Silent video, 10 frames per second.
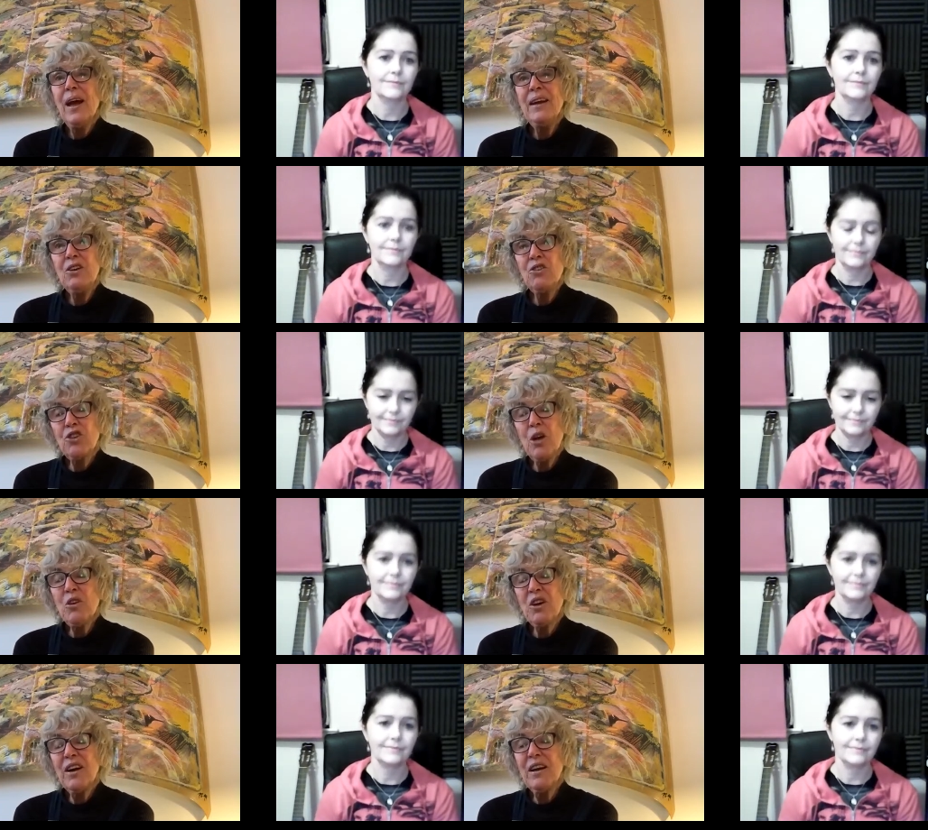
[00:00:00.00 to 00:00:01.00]
Speaker 1: And in the
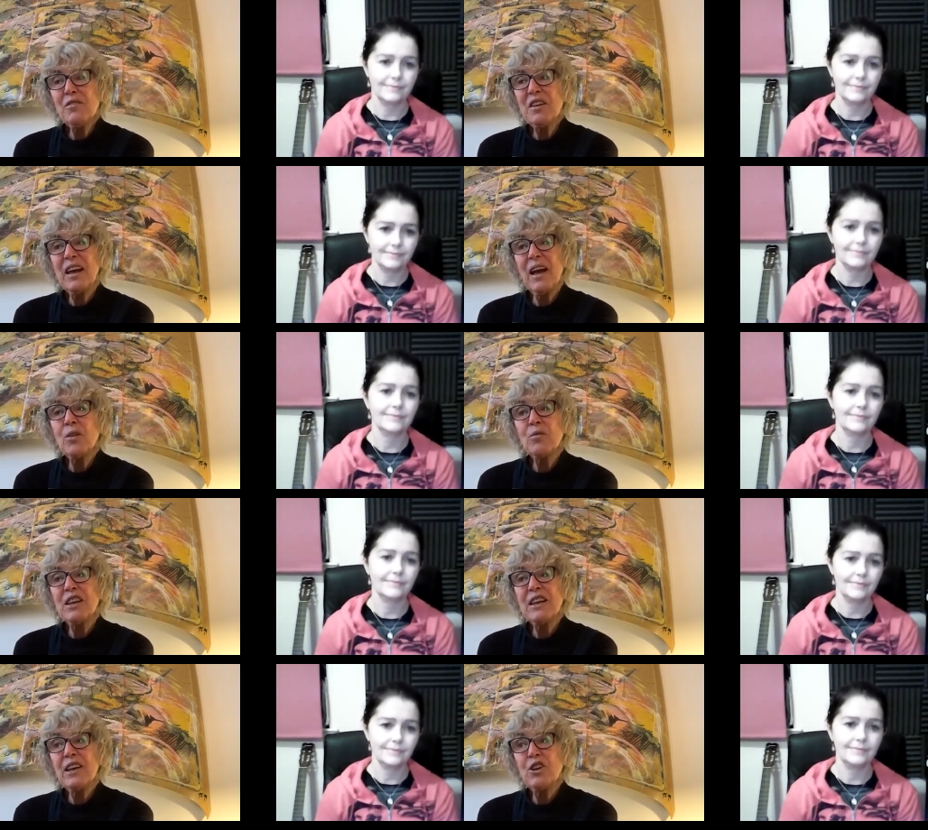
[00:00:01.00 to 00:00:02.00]
summer, I have the
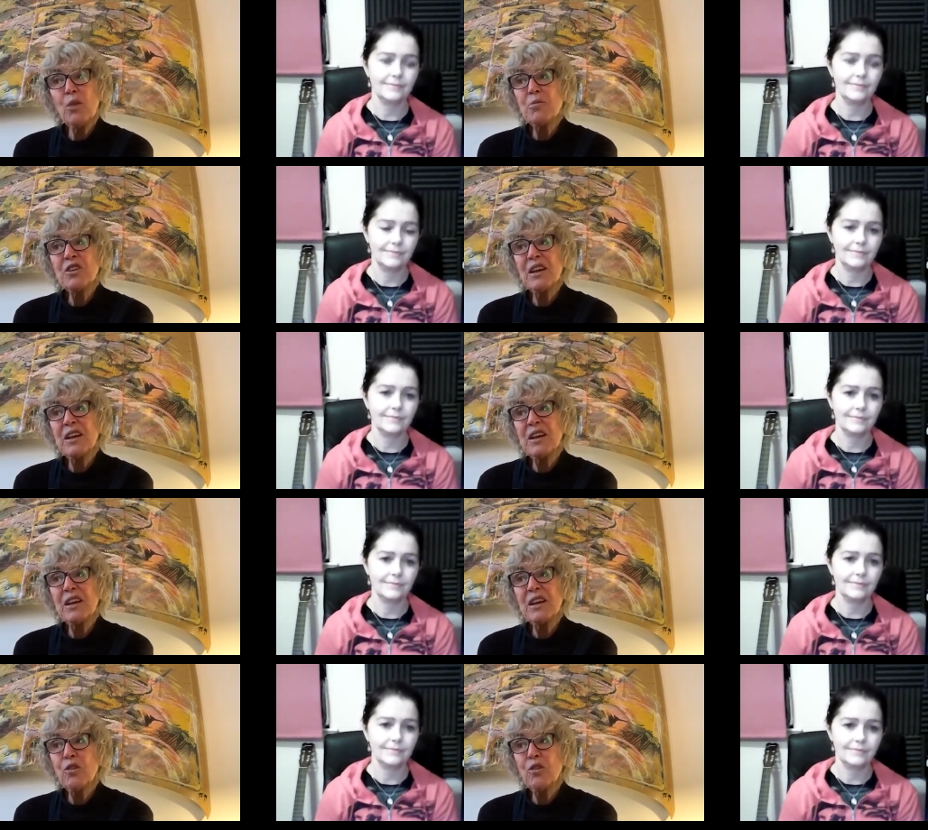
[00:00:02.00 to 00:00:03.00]
gallery and
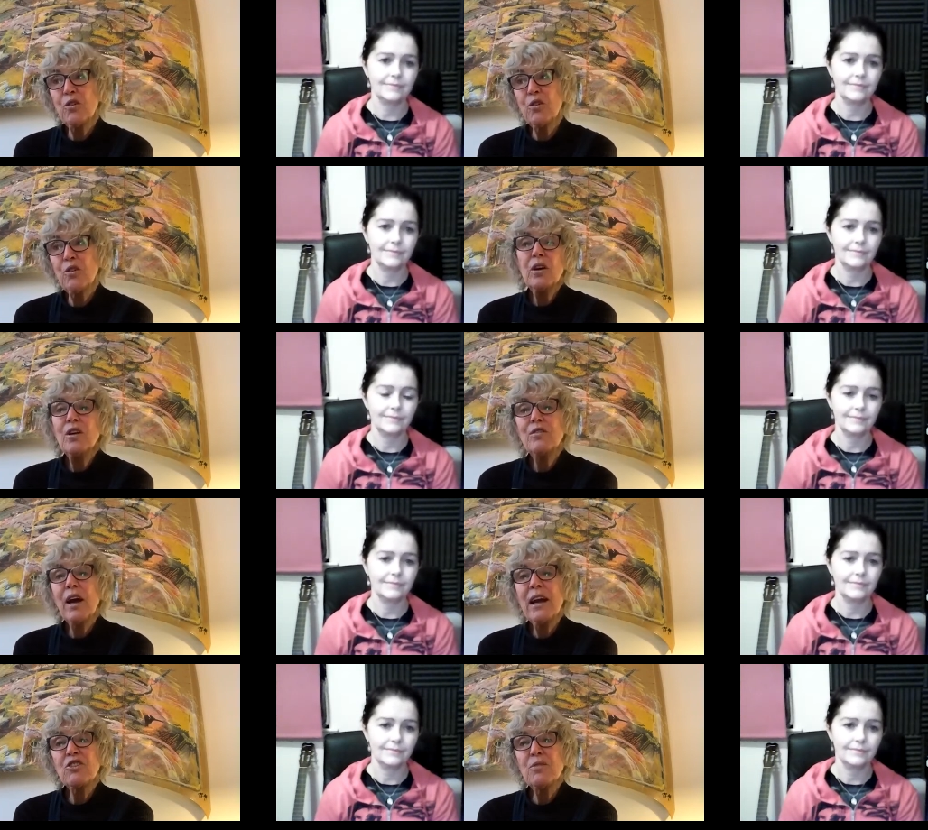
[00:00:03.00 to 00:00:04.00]
upstairs for,
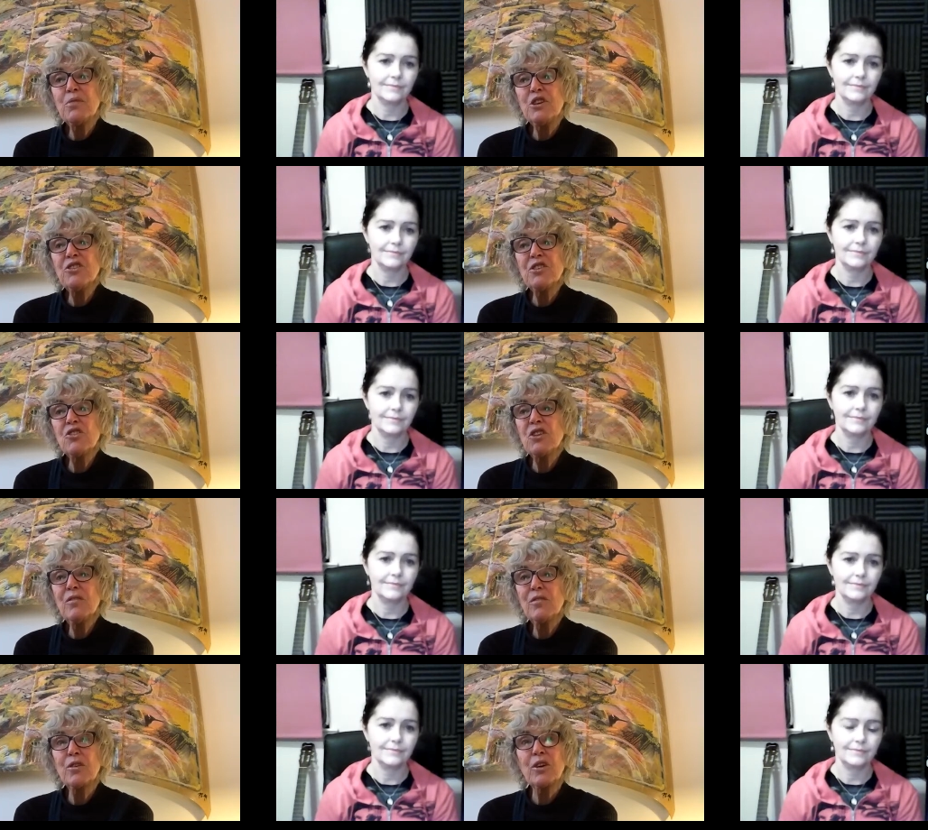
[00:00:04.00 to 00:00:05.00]
for exhibitions
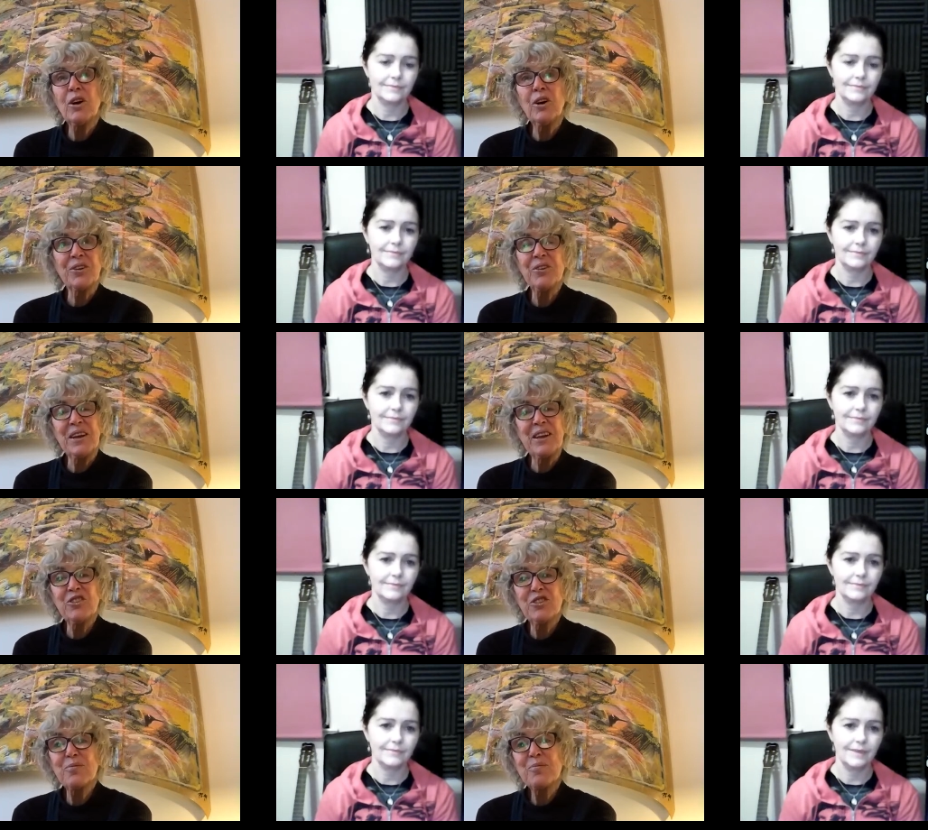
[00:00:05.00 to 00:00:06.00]
and for
Speaker 2: other
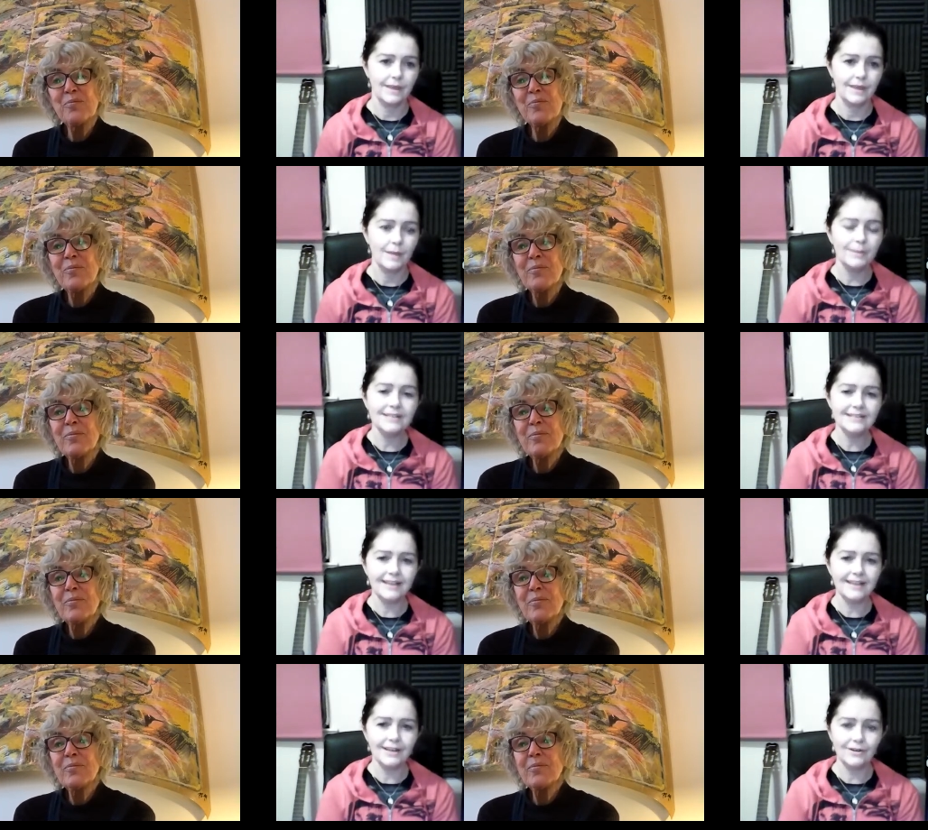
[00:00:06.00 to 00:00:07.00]
things. But
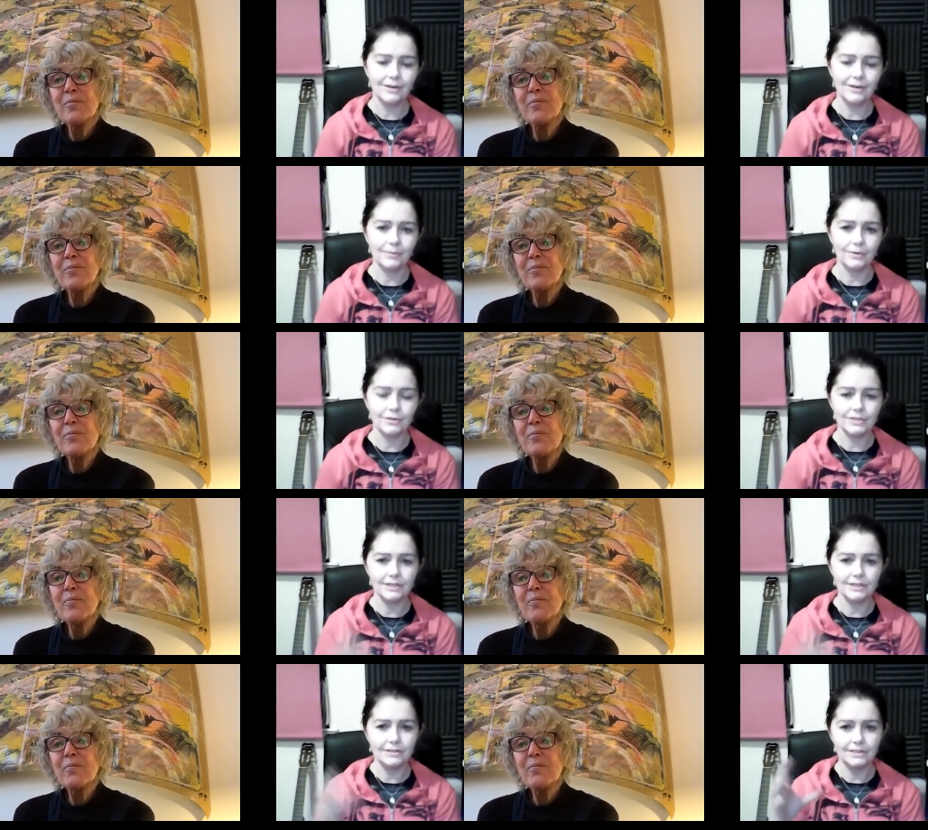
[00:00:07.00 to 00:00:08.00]
isn't that incredible? You
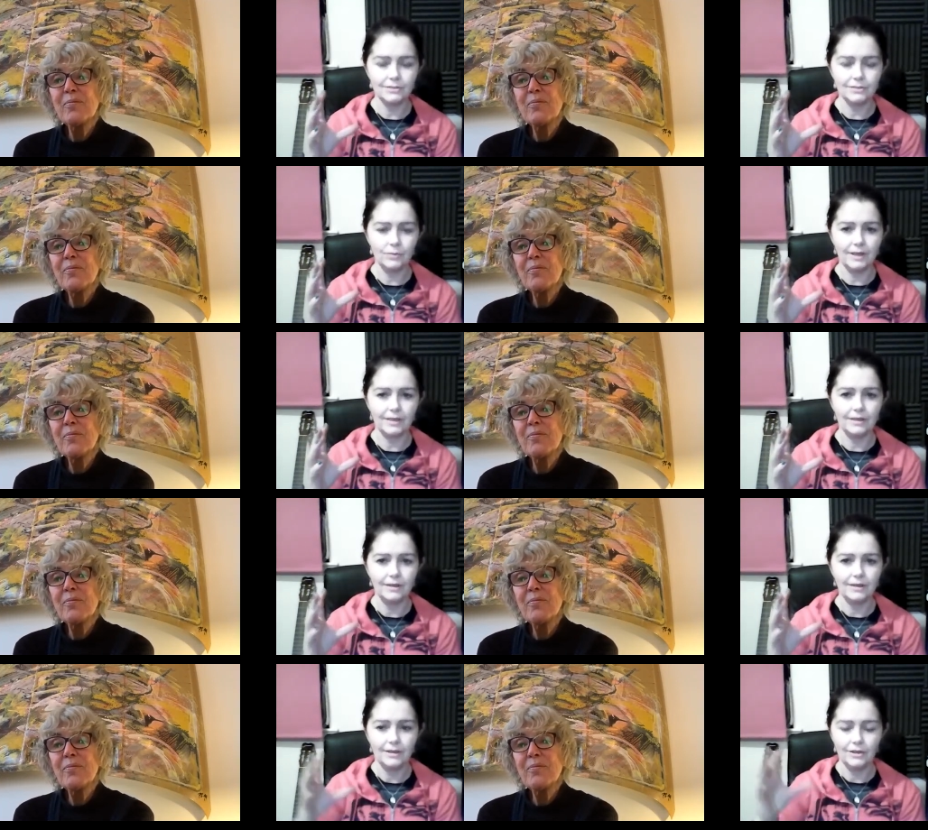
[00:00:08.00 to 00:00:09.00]
started with,
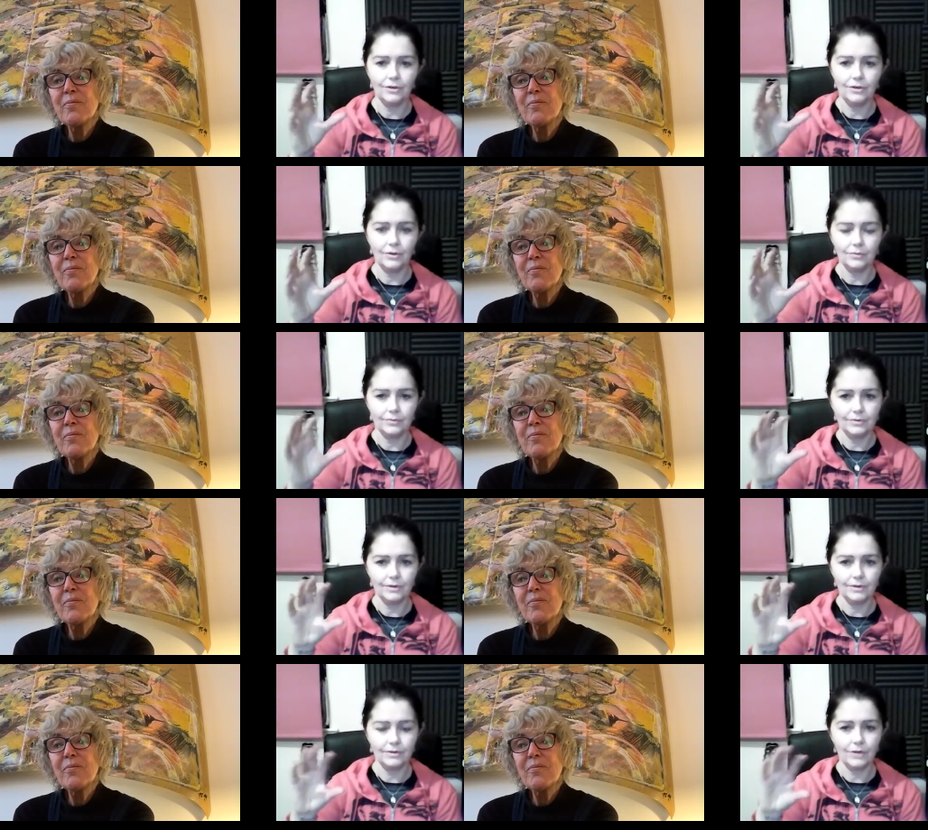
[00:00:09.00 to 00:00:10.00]
you know,
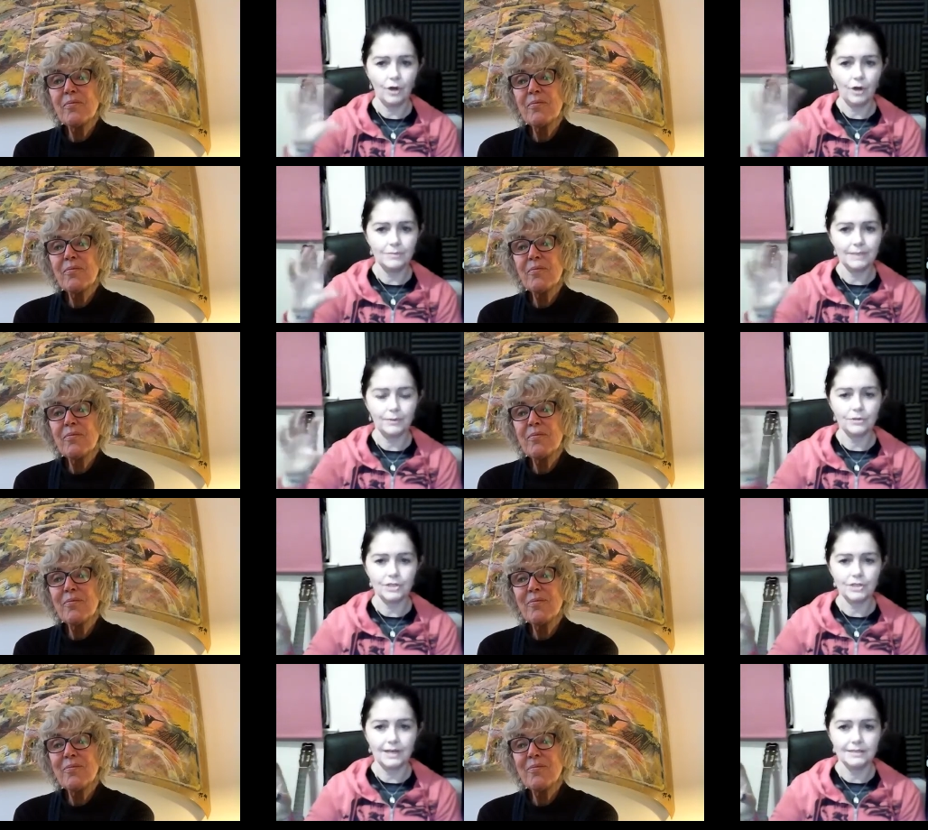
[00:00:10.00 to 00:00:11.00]
the, the Home Depot
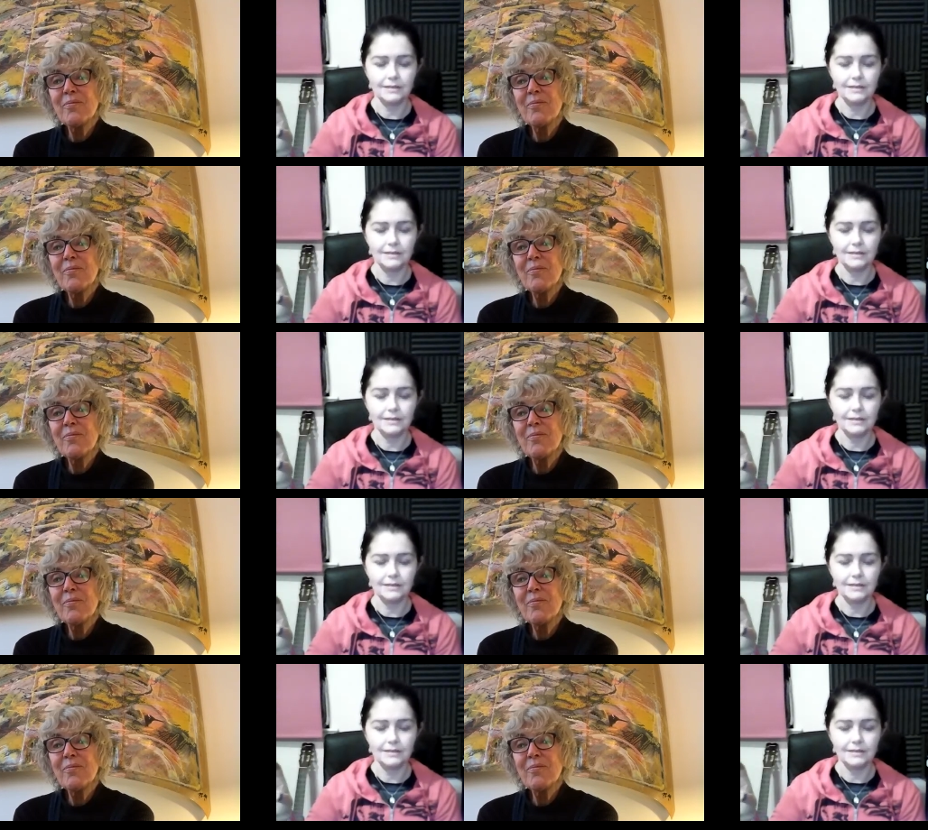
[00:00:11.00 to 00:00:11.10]
shed,